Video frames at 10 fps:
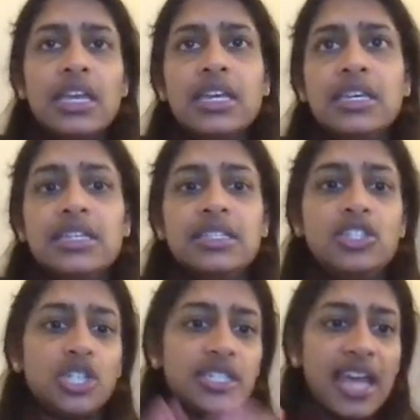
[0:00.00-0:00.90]
Is
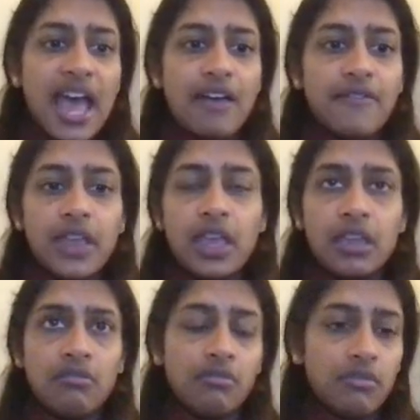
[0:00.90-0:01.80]
just
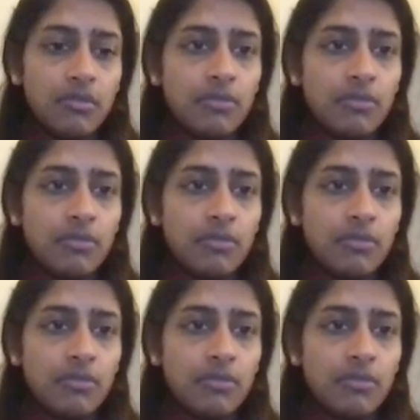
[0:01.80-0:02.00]
having